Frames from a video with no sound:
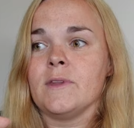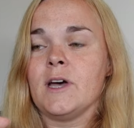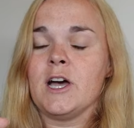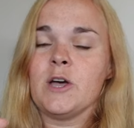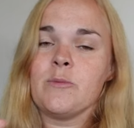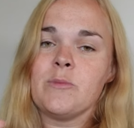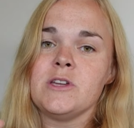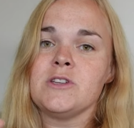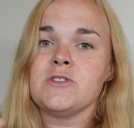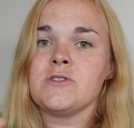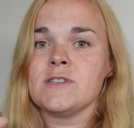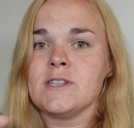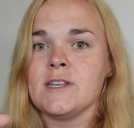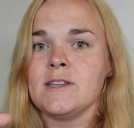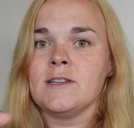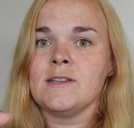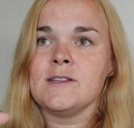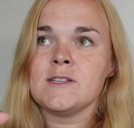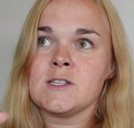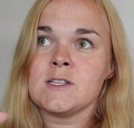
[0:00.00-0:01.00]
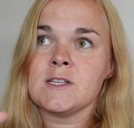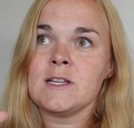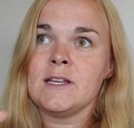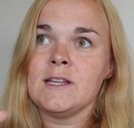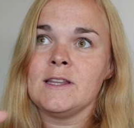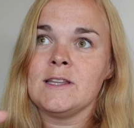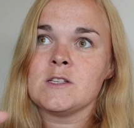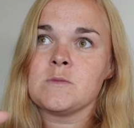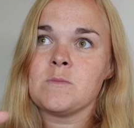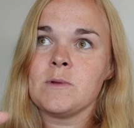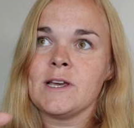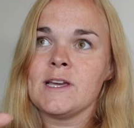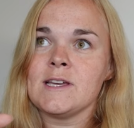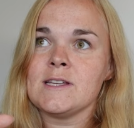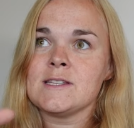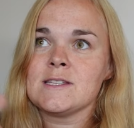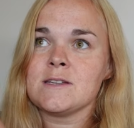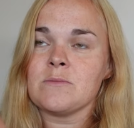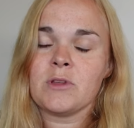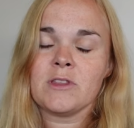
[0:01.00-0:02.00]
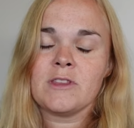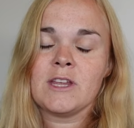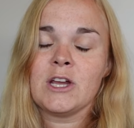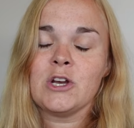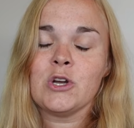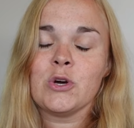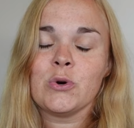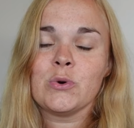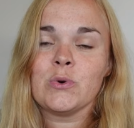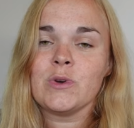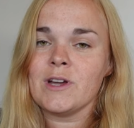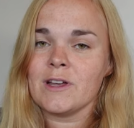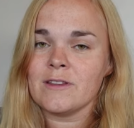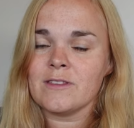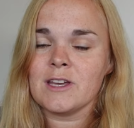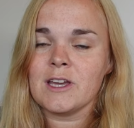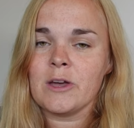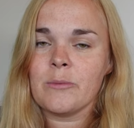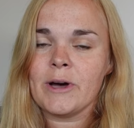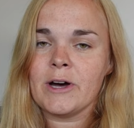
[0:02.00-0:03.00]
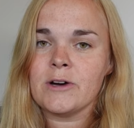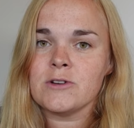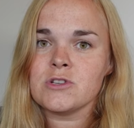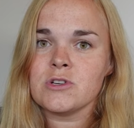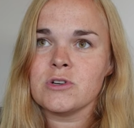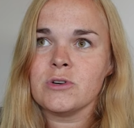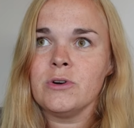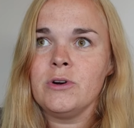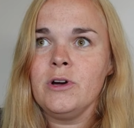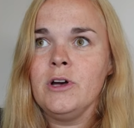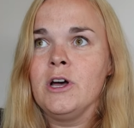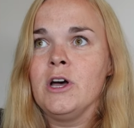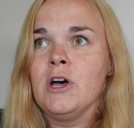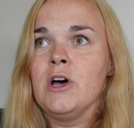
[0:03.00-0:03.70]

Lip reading: I'm interested in this place, but they know nothing about you,